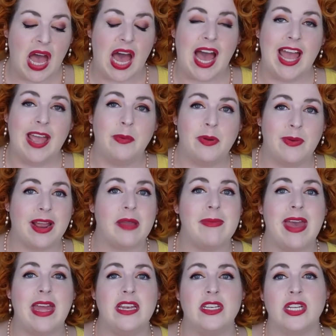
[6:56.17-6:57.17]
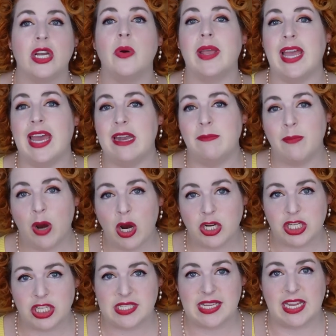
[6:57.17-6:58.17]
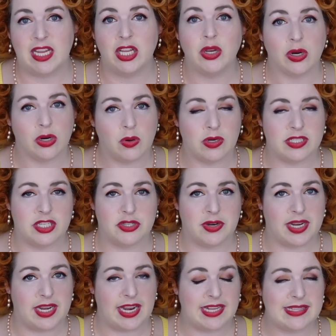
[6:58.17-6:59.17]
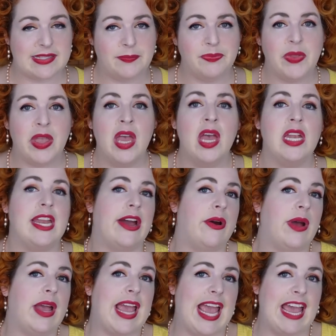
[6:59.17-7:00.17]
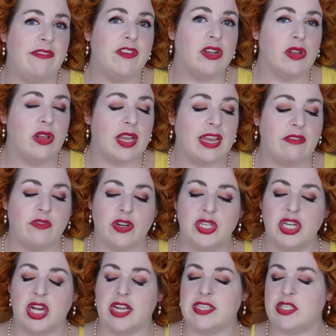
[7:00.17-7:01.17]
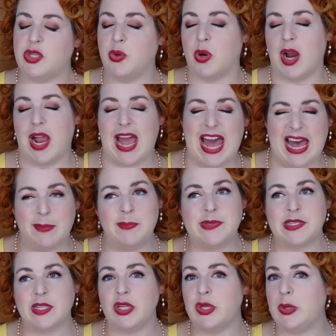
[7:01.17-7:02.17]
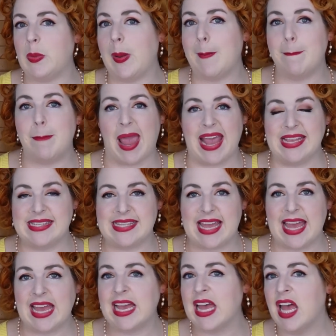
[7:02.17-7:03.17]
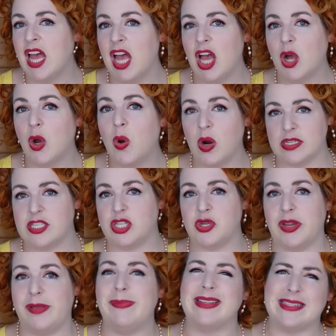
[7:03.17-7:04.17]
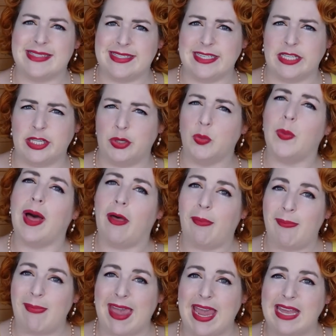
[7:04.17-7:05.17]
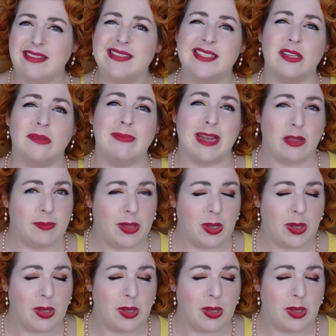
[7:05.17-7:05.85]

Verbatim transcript: I would recommend going ahead and purchasing your corsetry needs. Now, if you're looking for just your absolute basic corsetry but still well made, still metal